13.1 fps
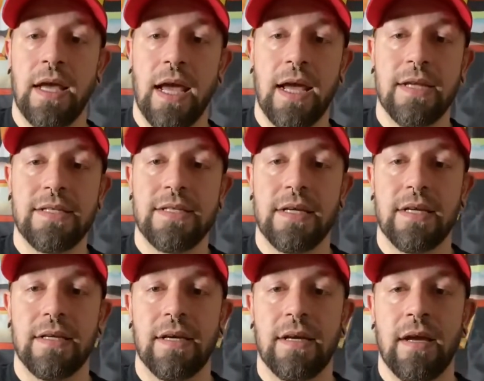and
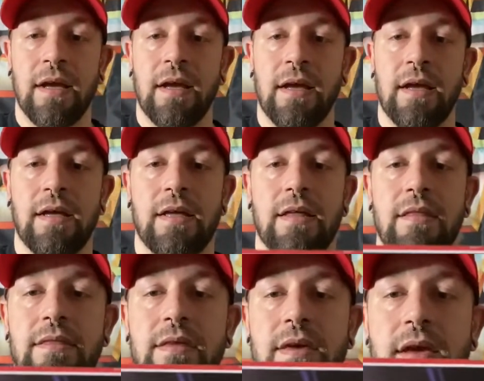did
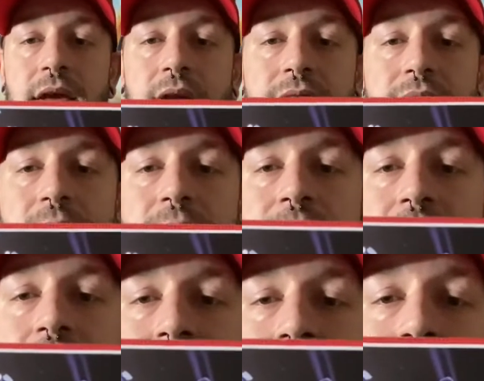the
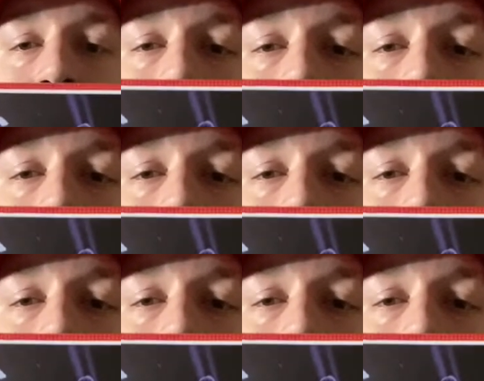WWE